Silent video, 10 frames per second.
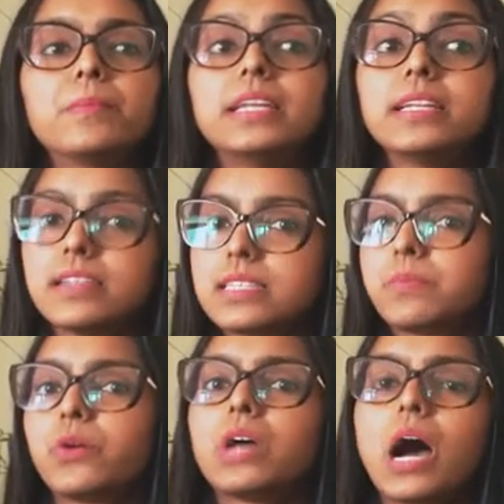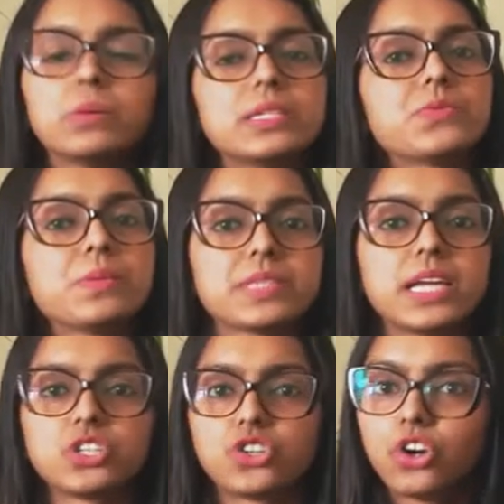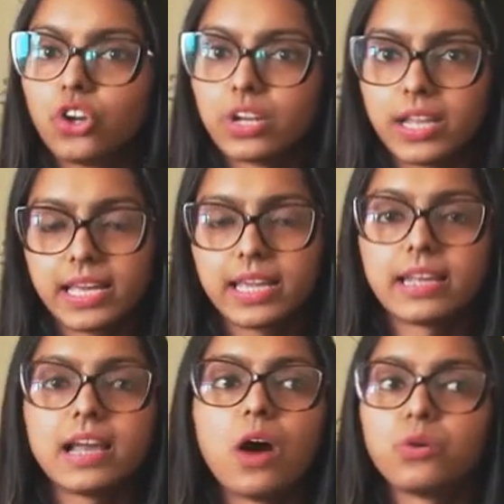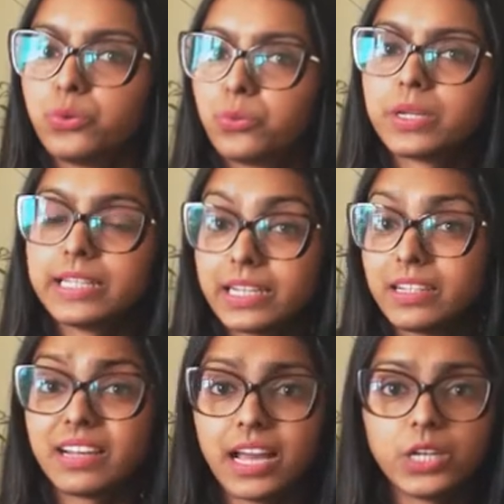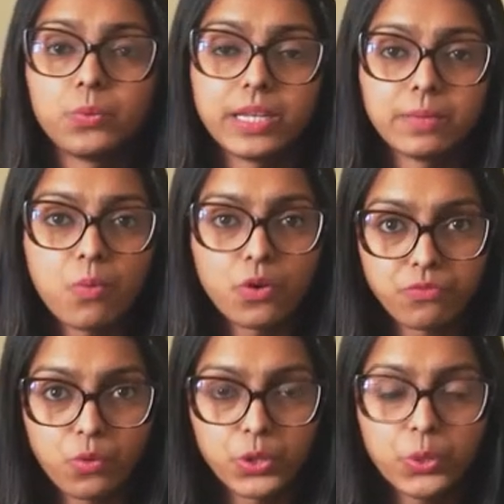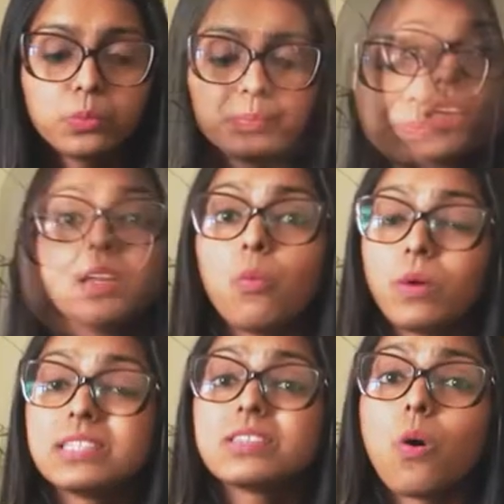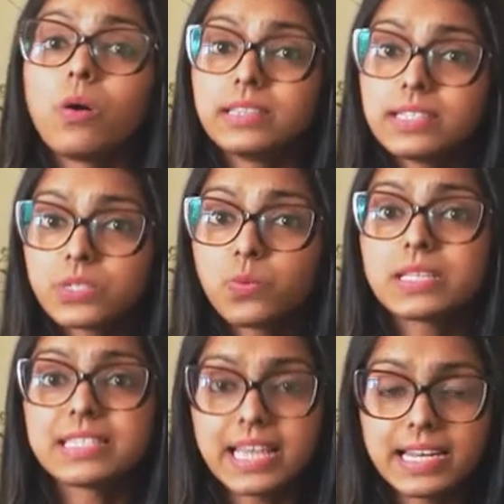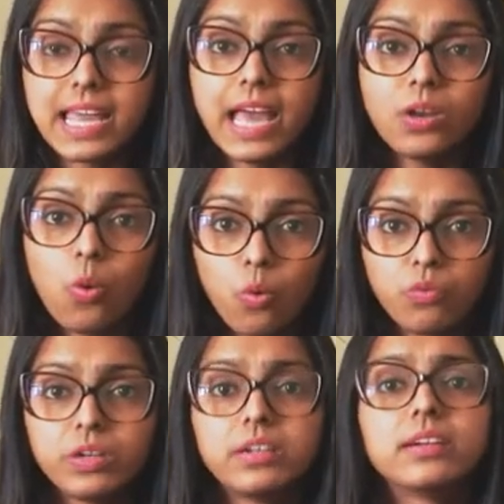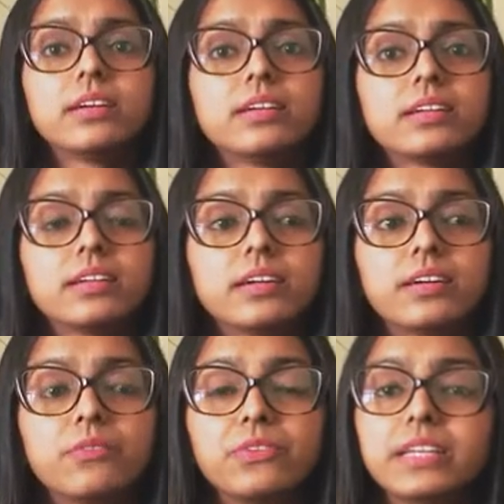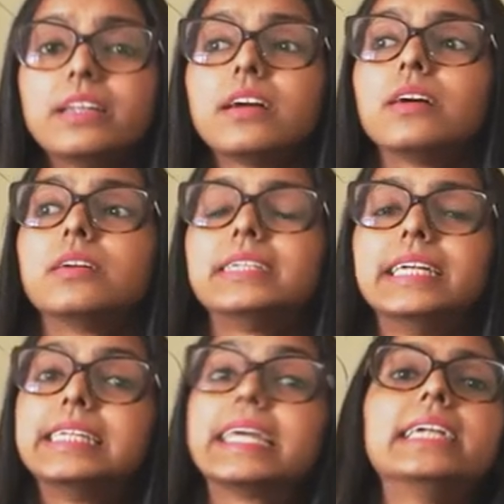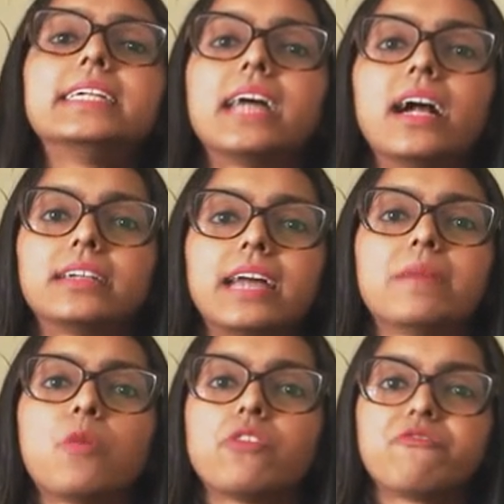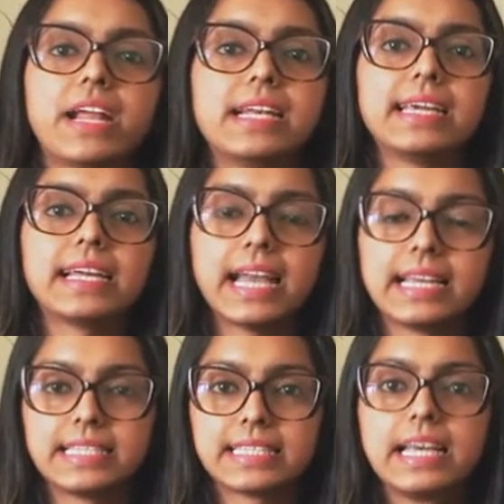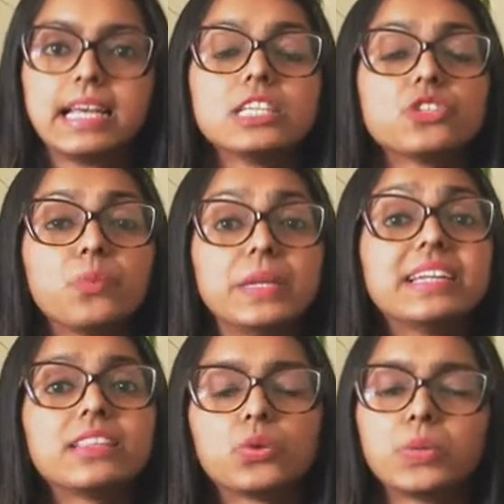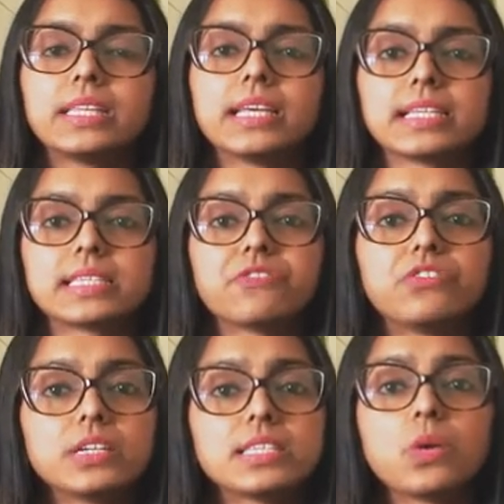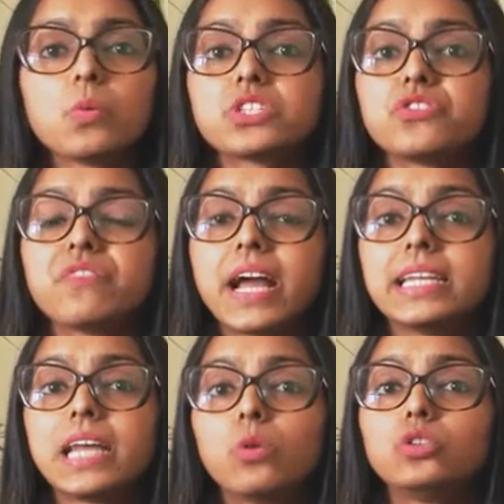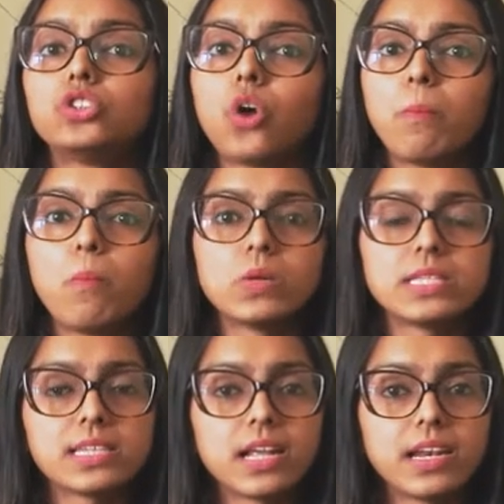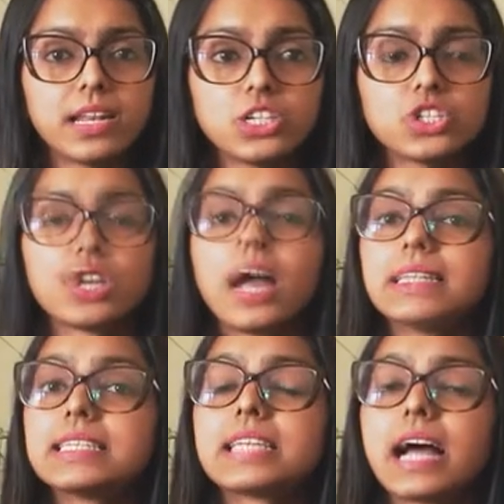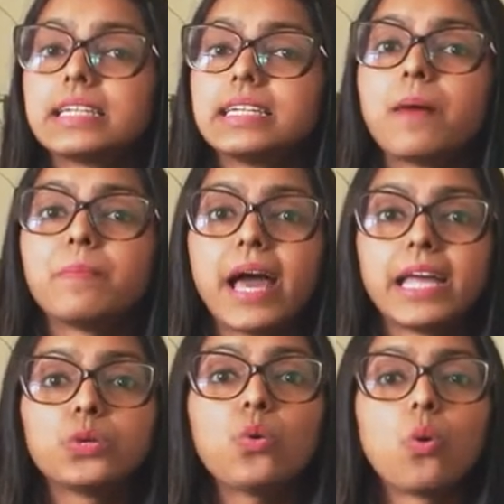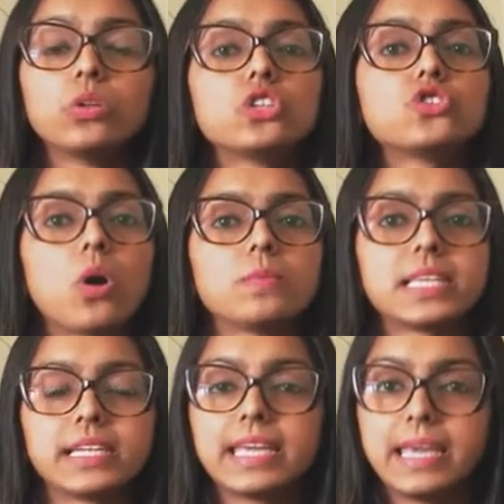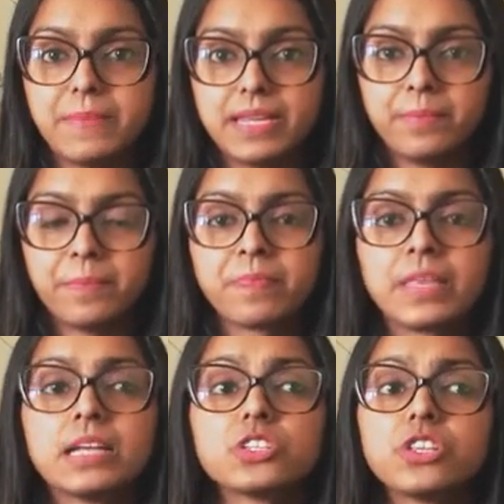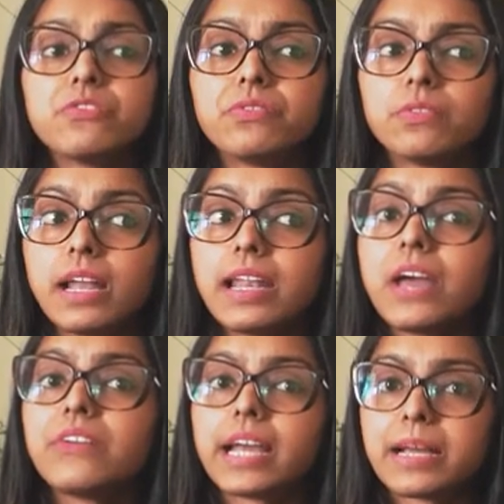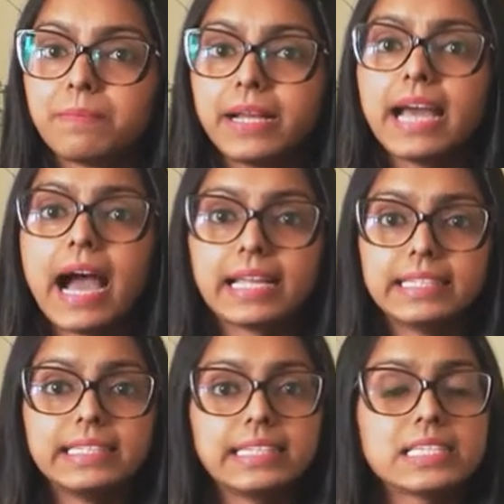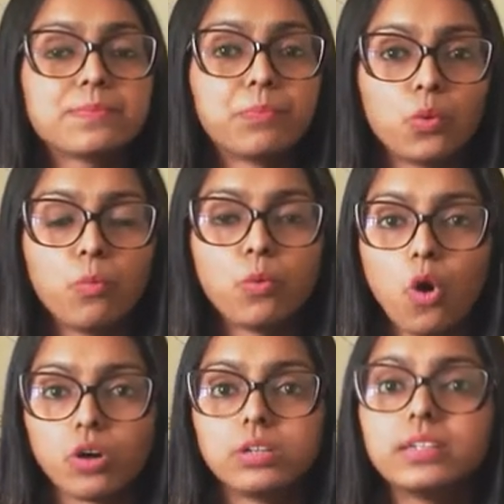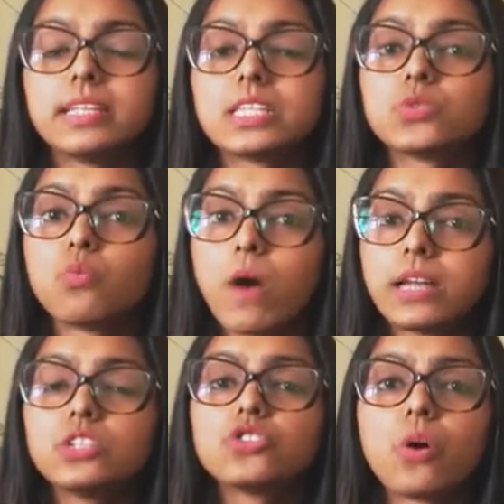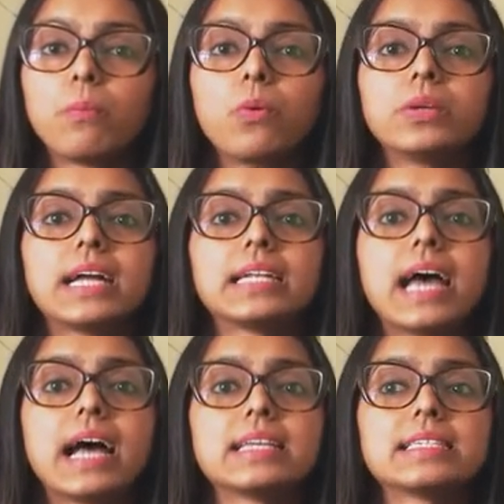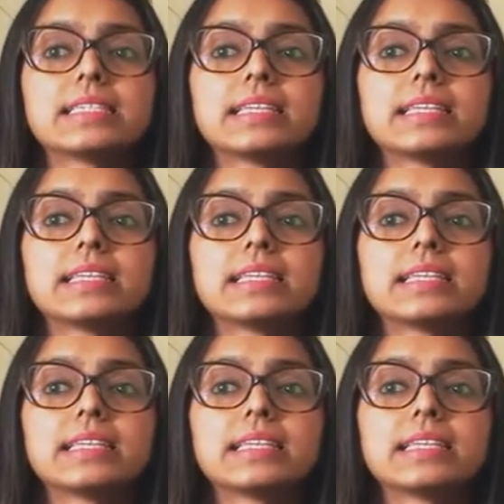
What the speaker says: details about how this website should look like and how to create a client winning portfolio. Now, once all this was set and over, we dedicated our time on finding clients. So we did three things. The first thing was to find out job boards in our niche and started applying to all the jobs that came. The one I recommend highly is ProBlogger. That's one job board that has